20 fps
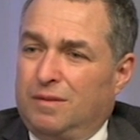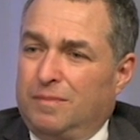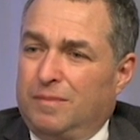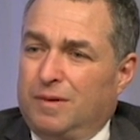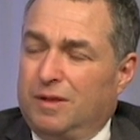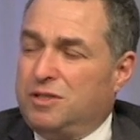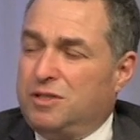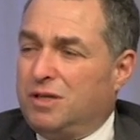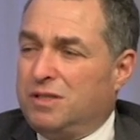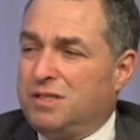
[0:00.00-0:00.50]

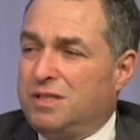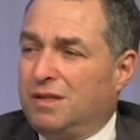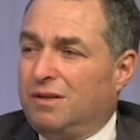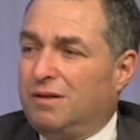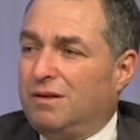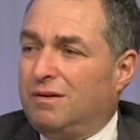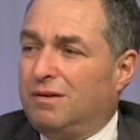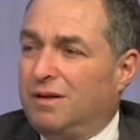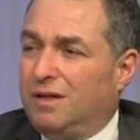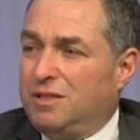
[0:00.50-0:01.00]
adjusting
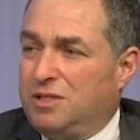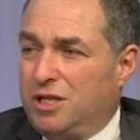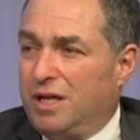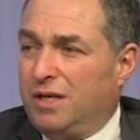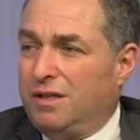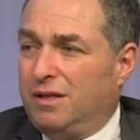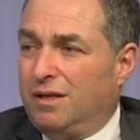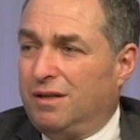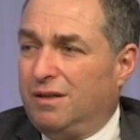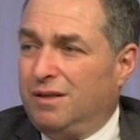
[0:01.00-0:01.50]
our
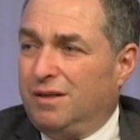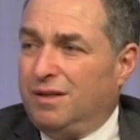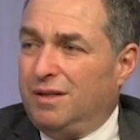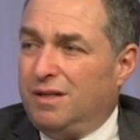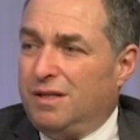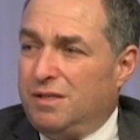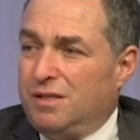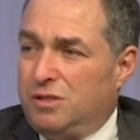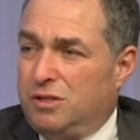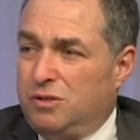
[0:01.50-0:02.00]
agenda
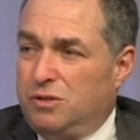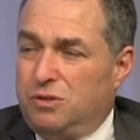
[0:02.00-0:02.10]
to